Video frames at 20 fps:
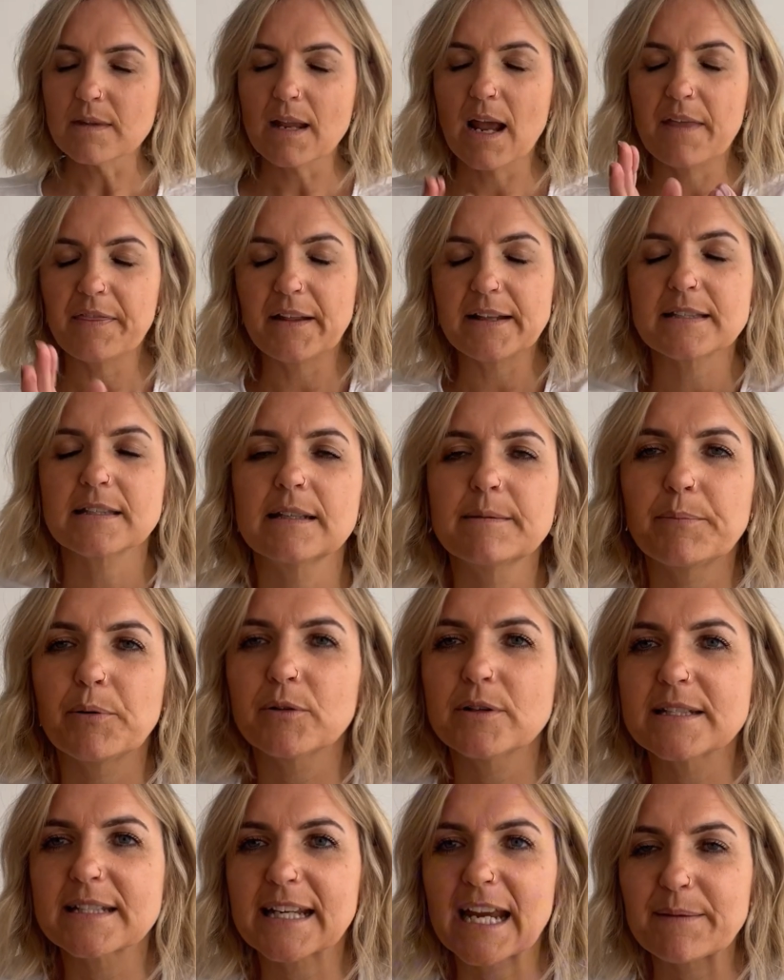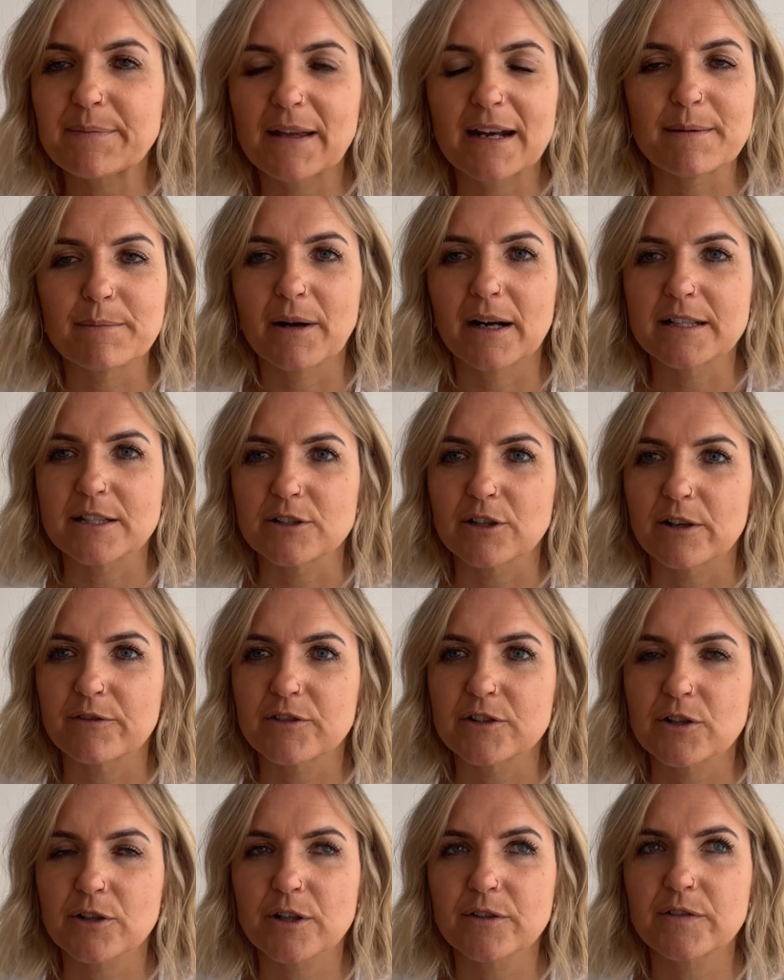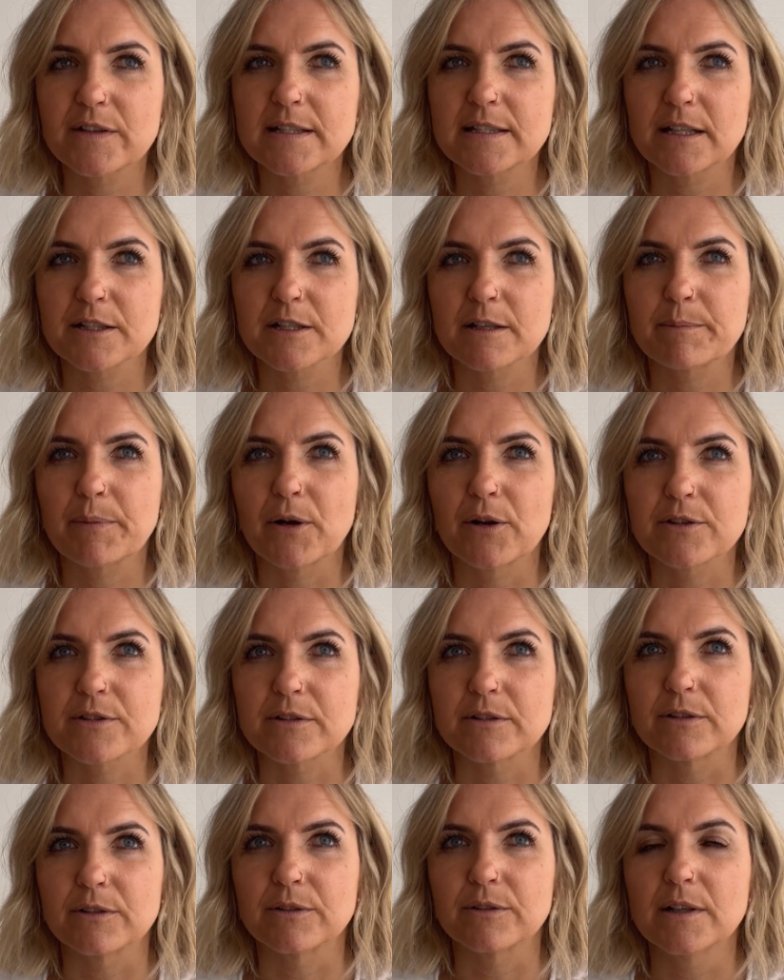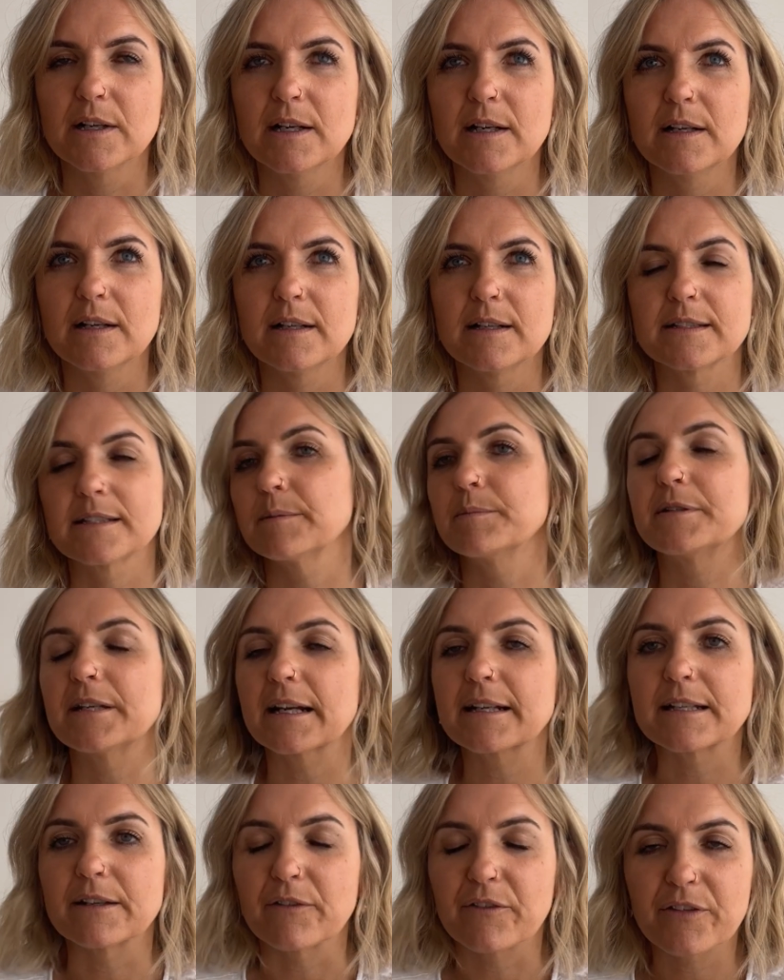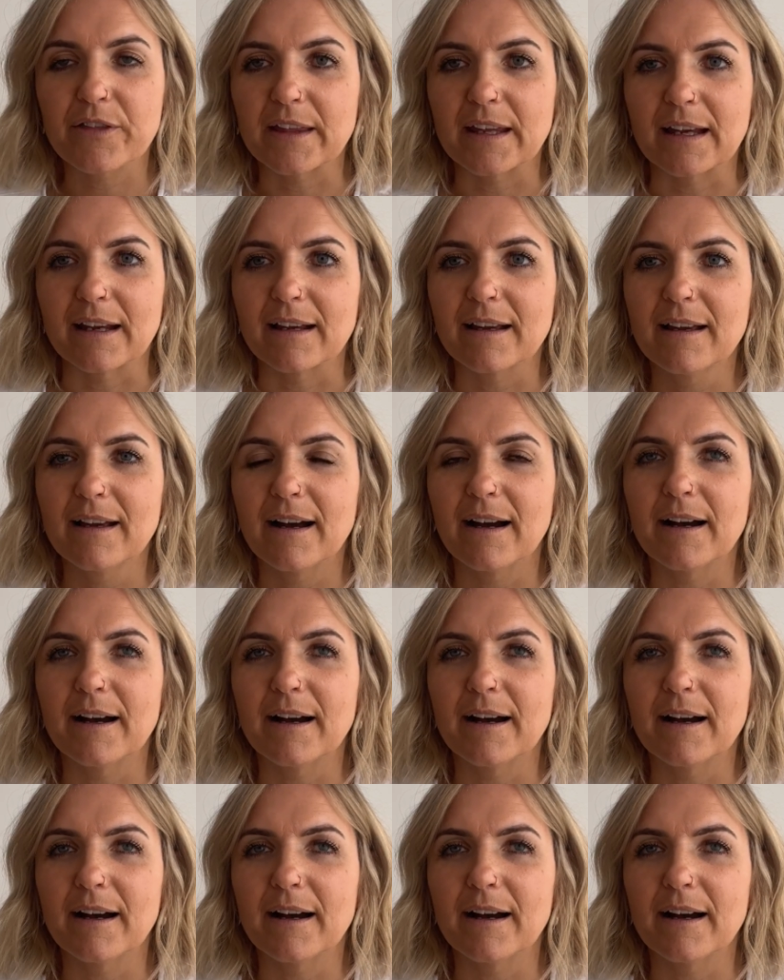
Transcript: And that's important to keep that in mind. You know, photography is such a personal, subjective thing.